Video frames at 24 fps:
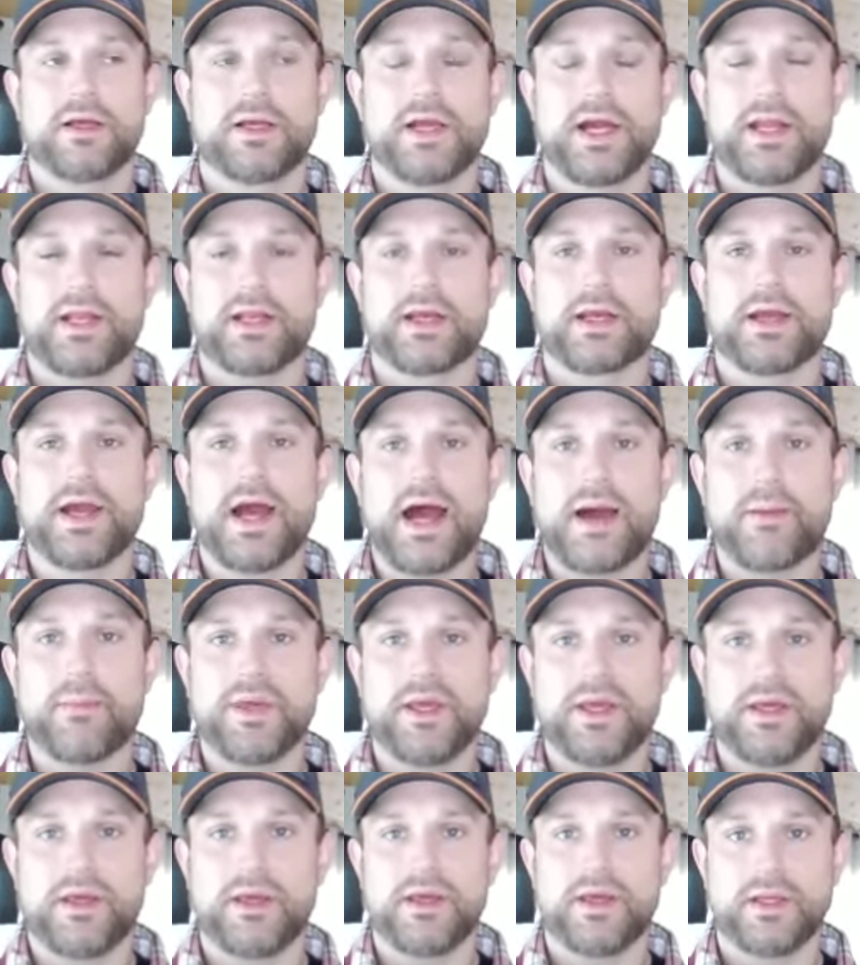kind of got
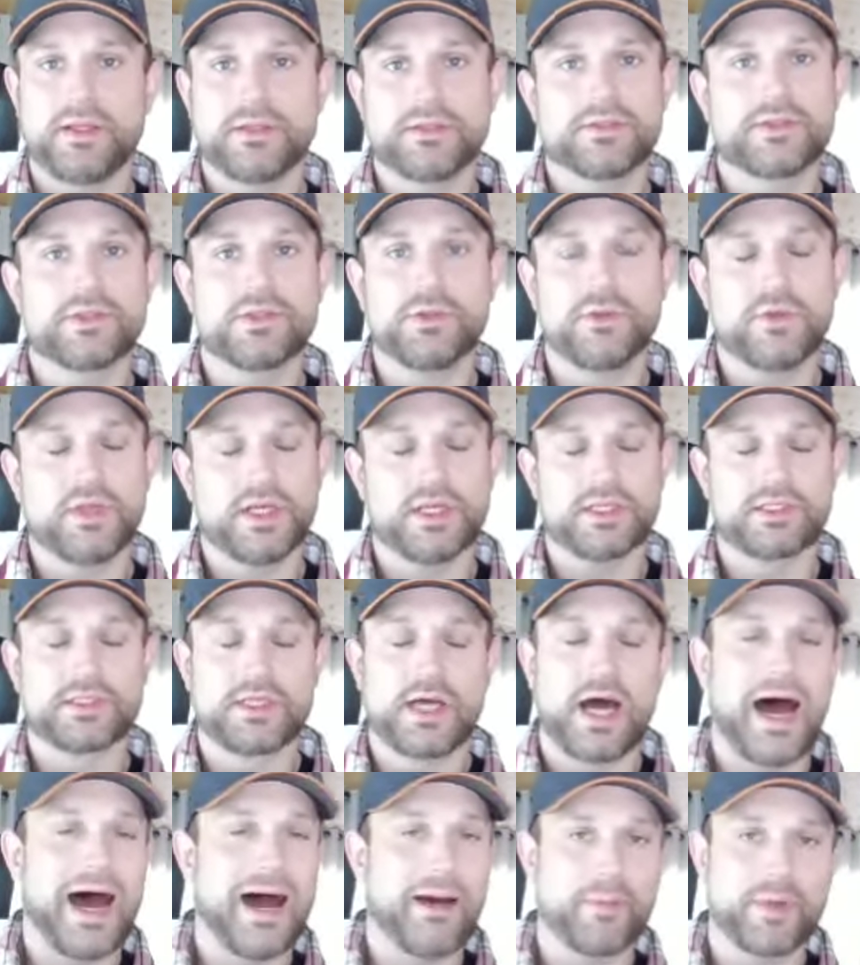me into this
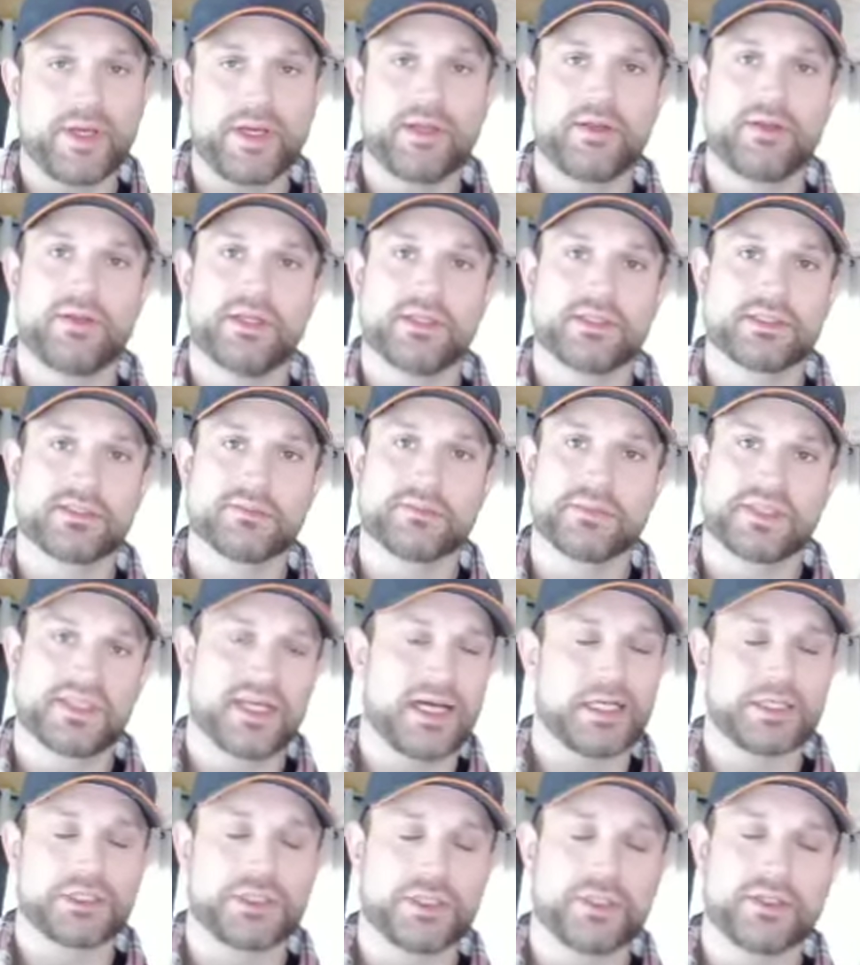hobby, this
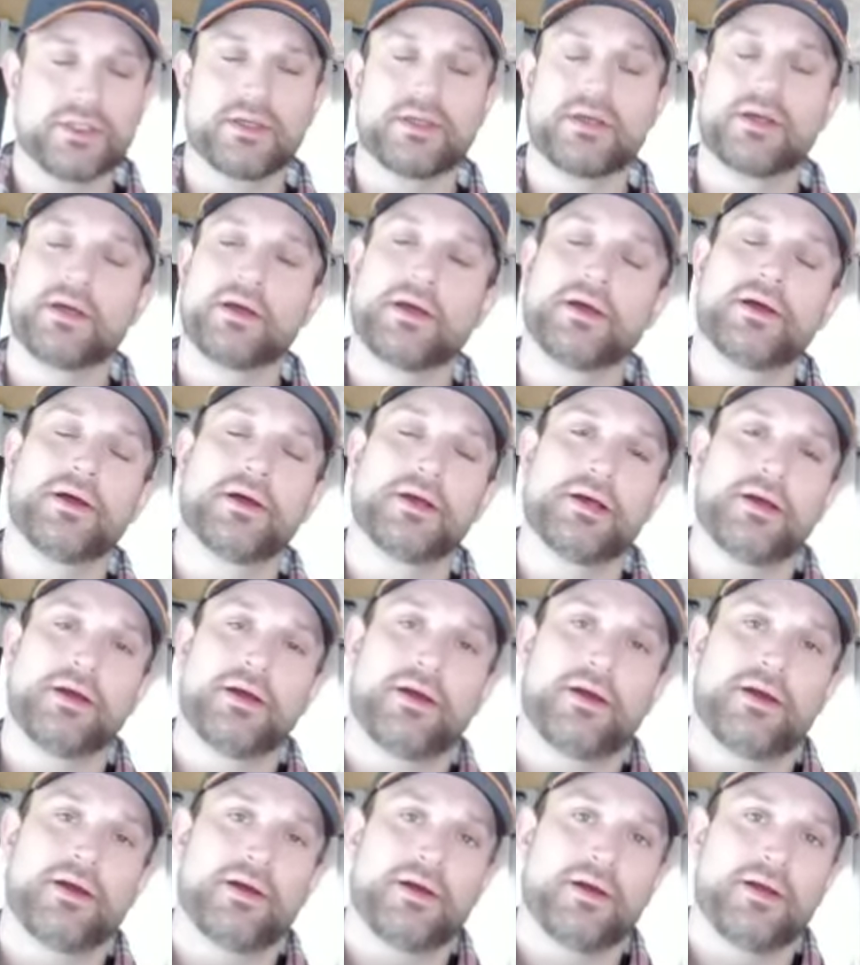obsession,
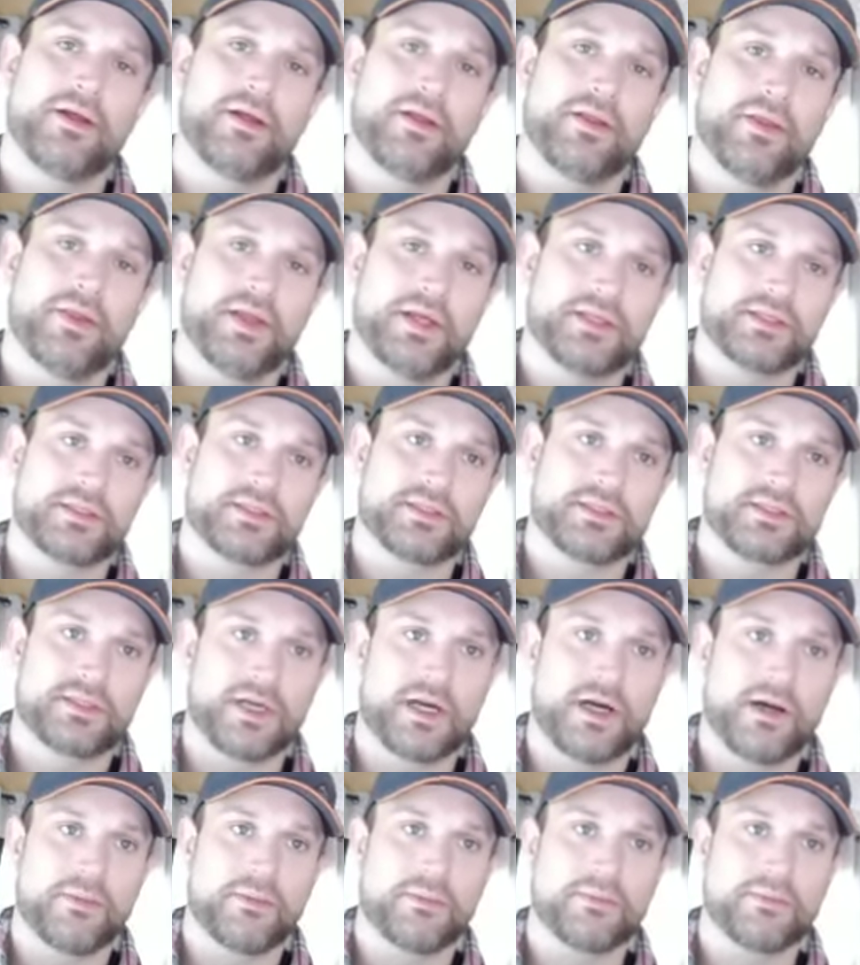this